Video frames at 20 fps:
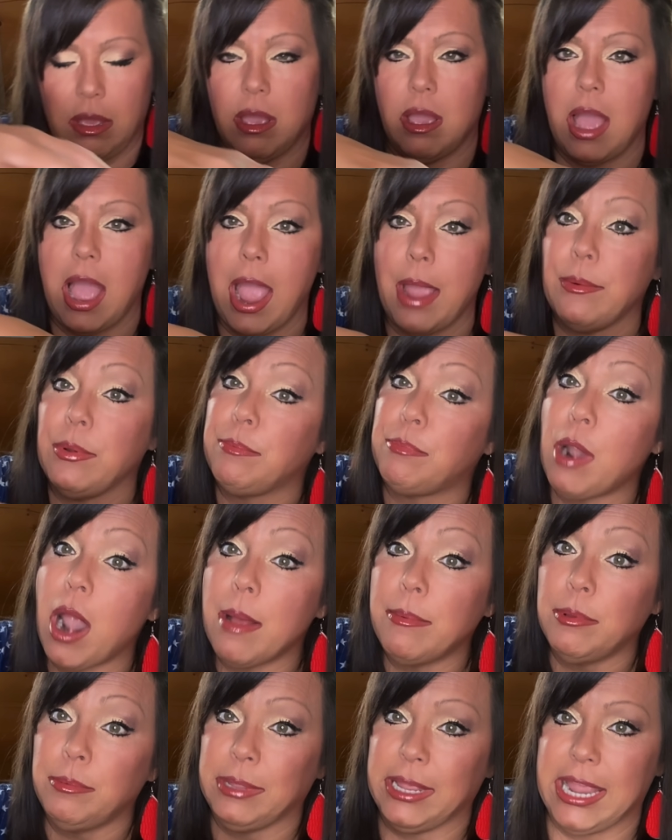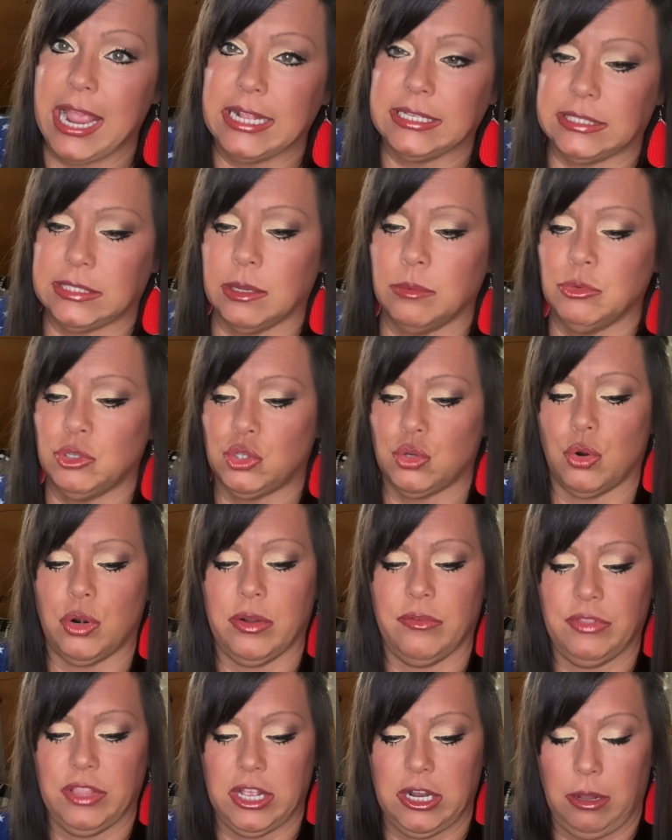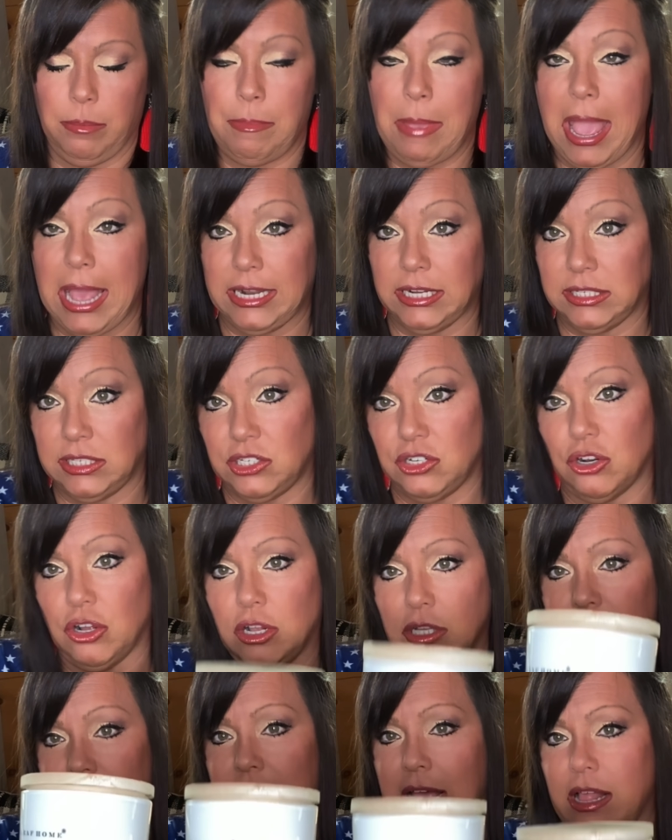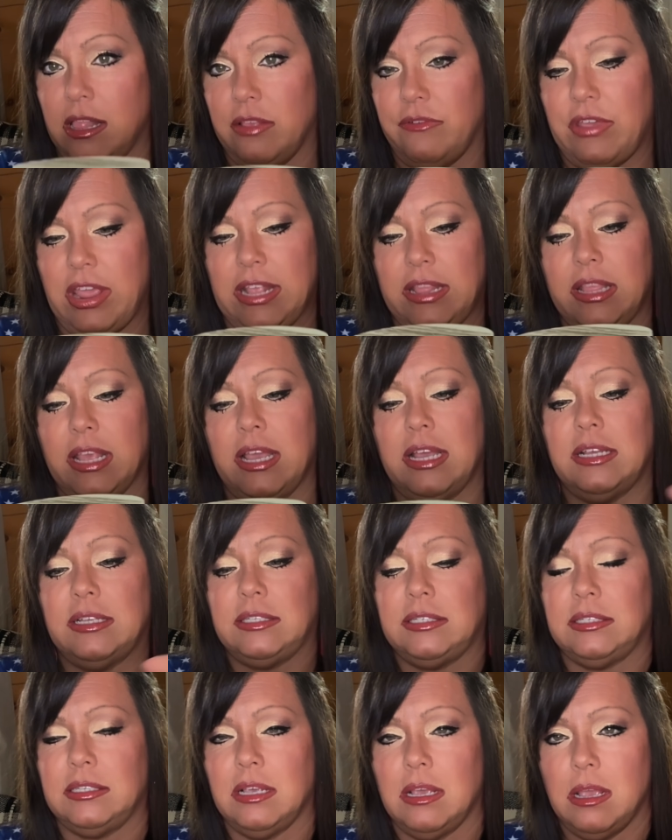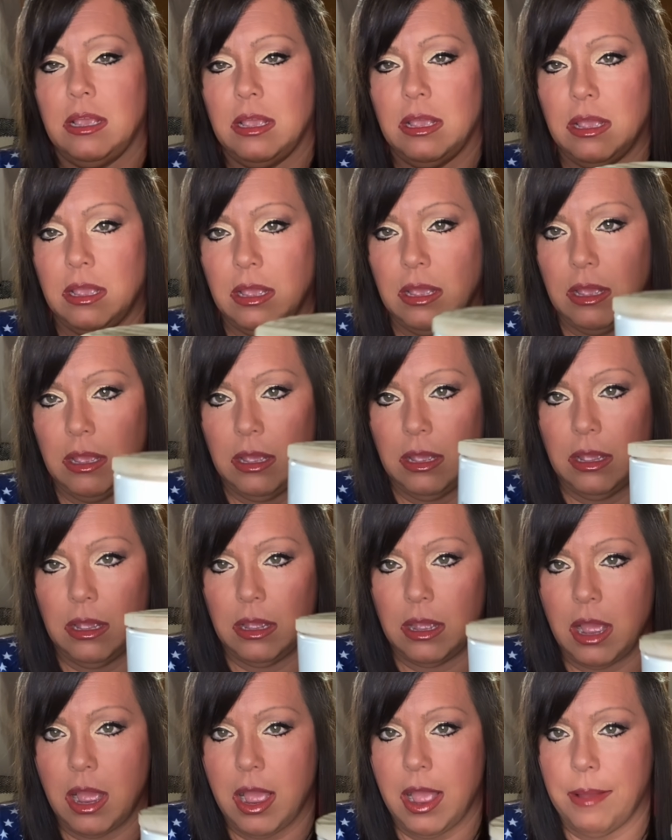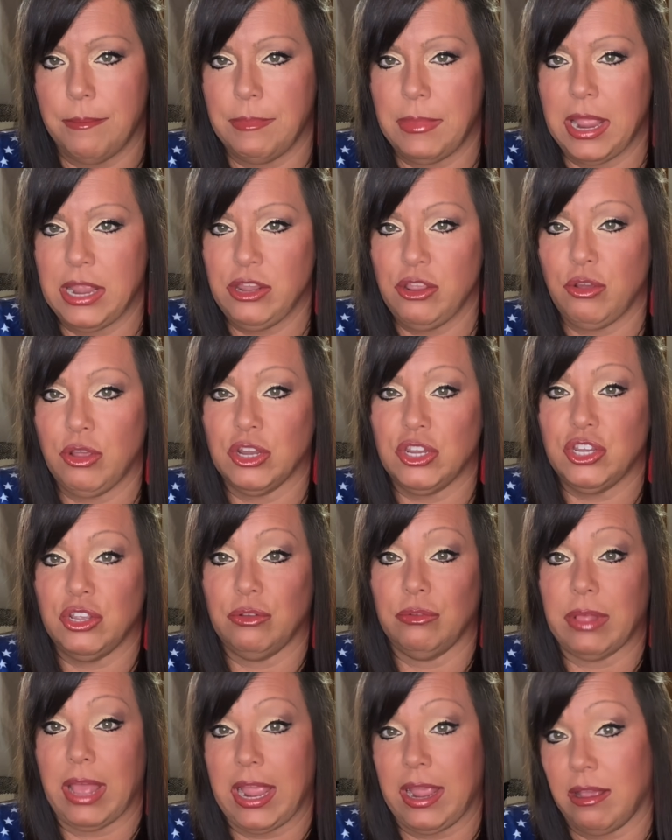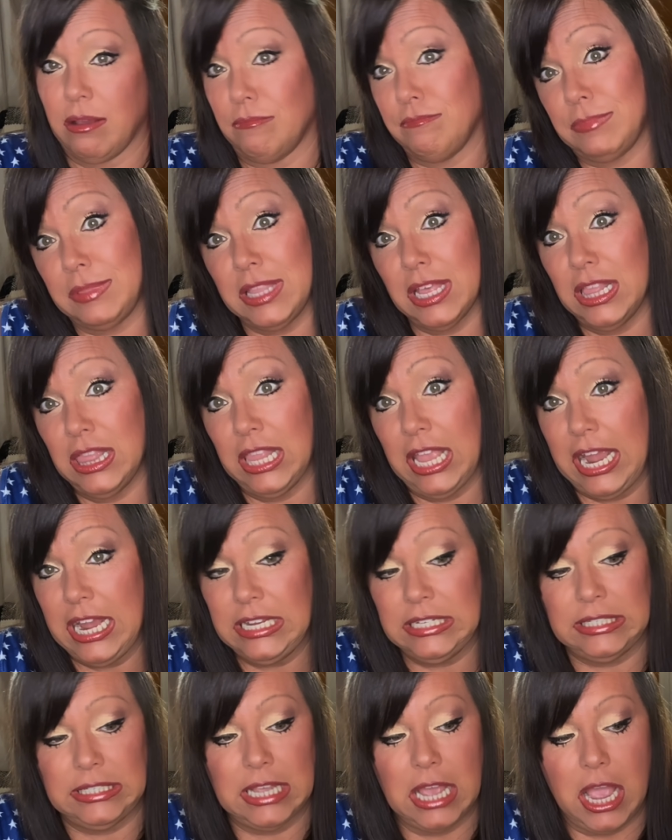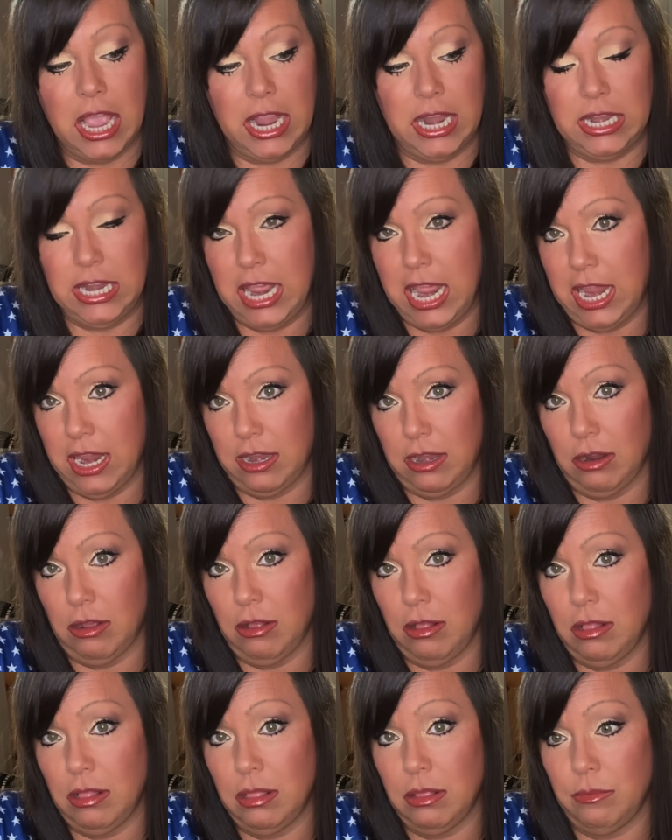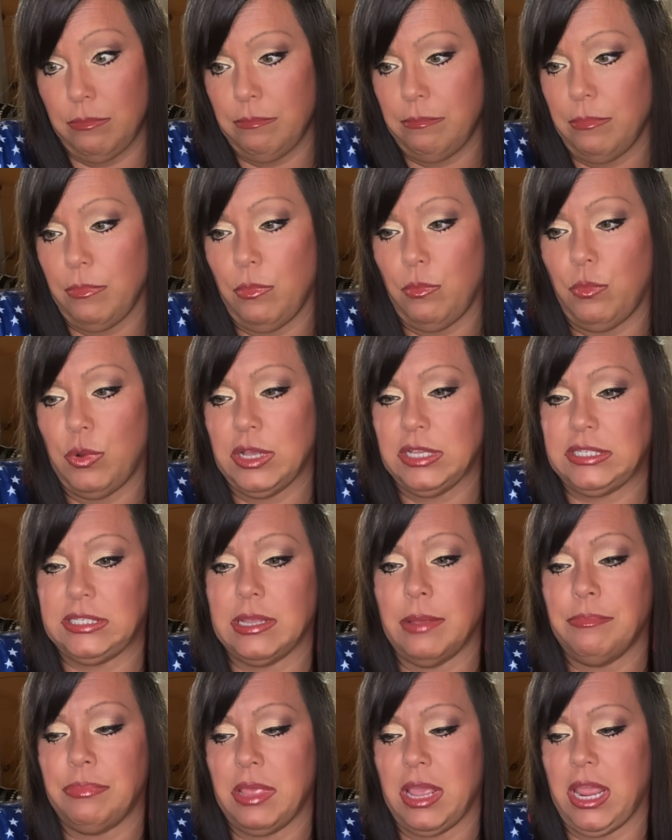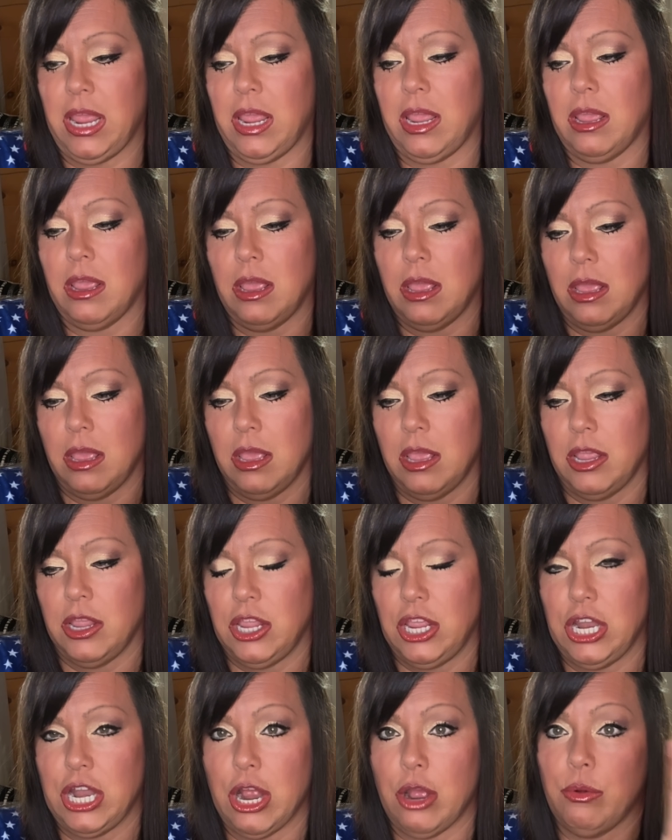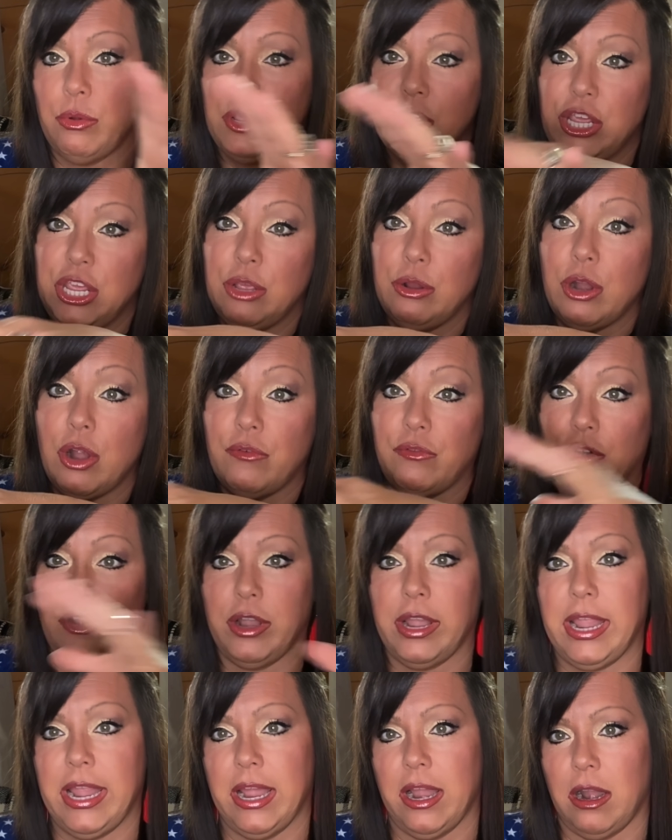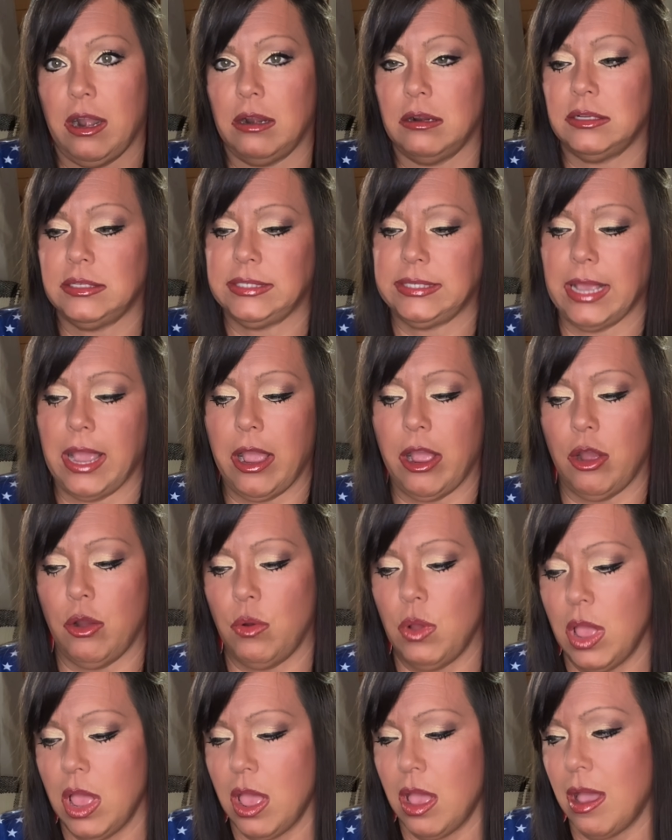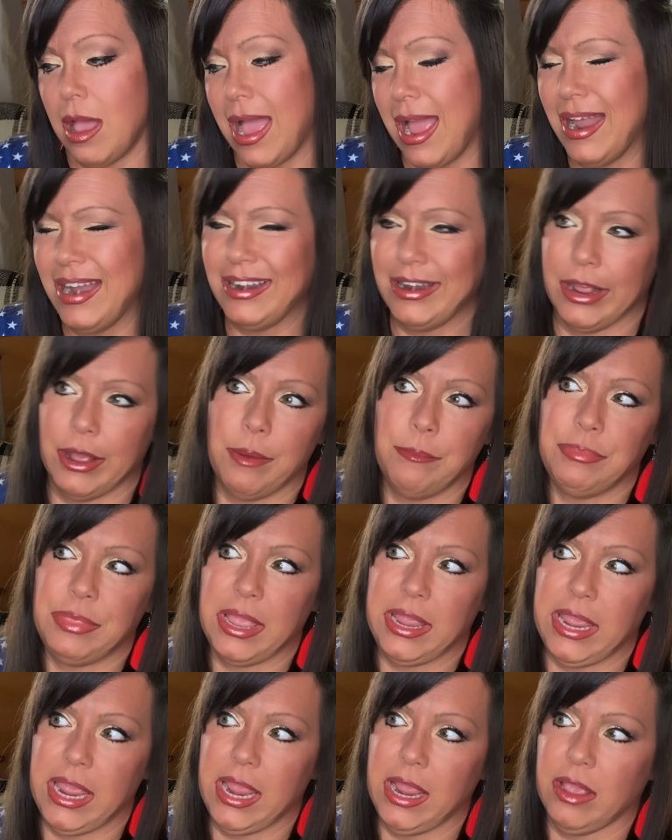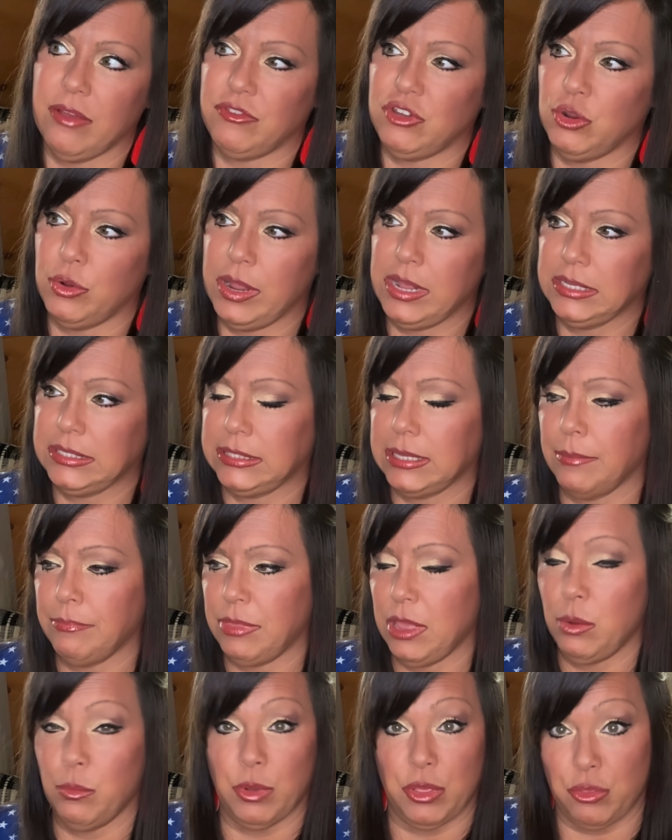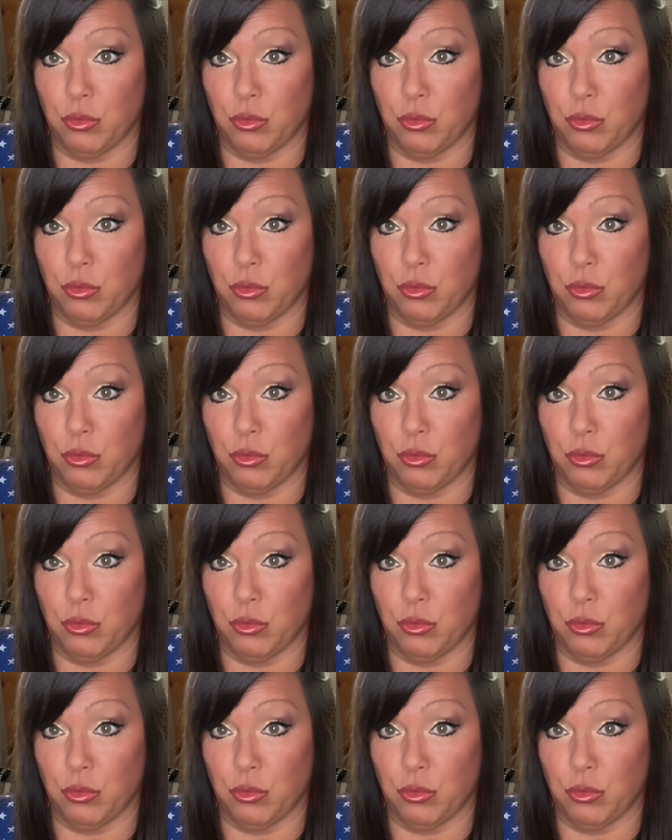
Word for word: I would probably get some sort of little pedestal to elevate this. And you could do like the lakeside candle, something, you know, cute over here. So I don't know, I'm thinking of doing something with